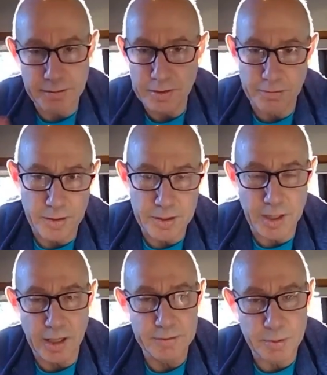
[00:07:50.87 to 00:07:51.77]
of different
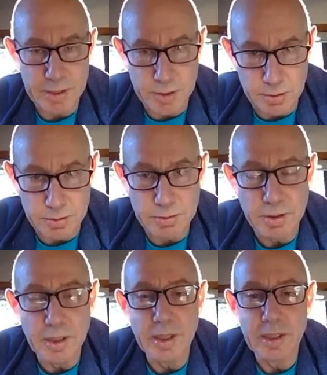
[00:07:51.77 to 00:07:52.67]
dives we do
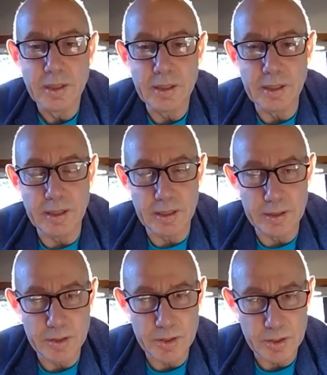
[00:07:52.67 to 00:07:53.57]

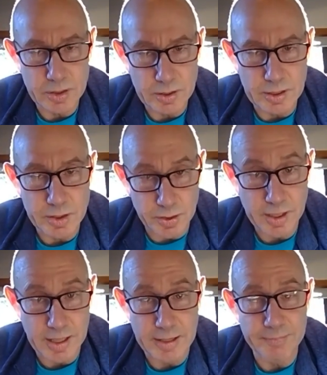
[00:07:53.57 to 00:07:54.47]
is
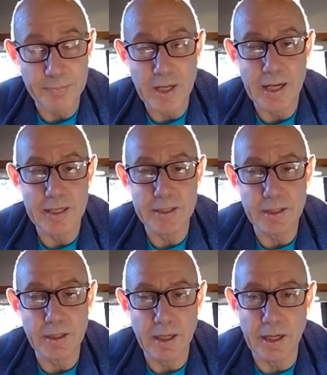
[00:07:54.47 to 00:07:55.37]
tricky. And,
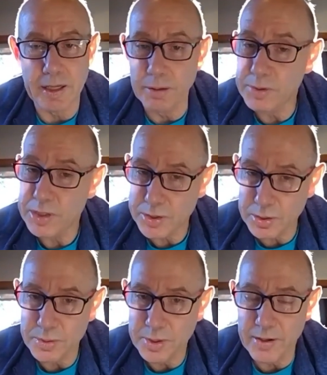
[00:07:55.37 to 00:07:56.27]
you know, we
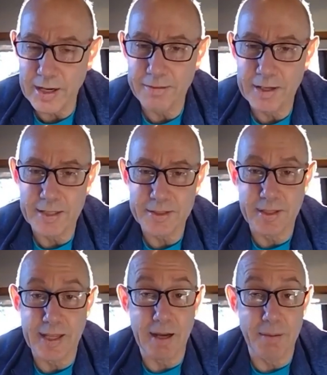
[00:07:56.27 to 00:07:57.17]
still don't have an answer
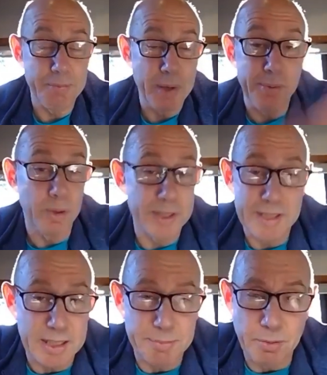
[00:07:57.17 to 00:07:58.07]
to that. I mean, people always
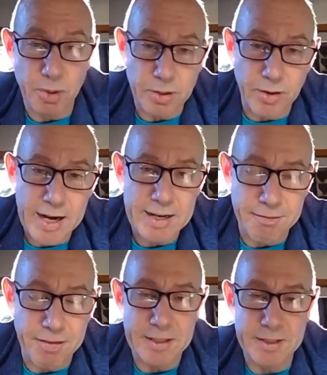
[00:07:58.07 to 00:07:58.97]
ask me, what
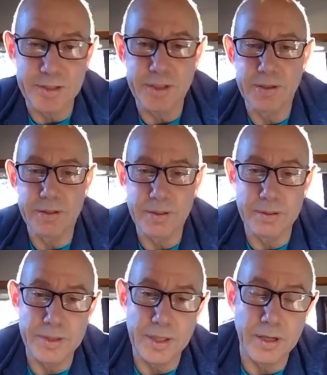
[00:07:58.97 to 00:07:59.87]
gradient factors do you
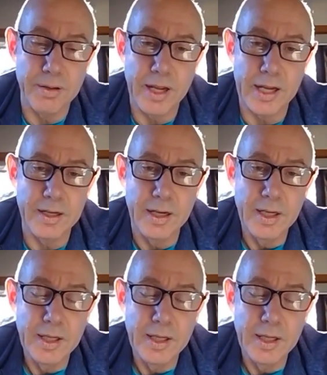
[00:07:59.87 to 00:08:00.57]
use? You know, and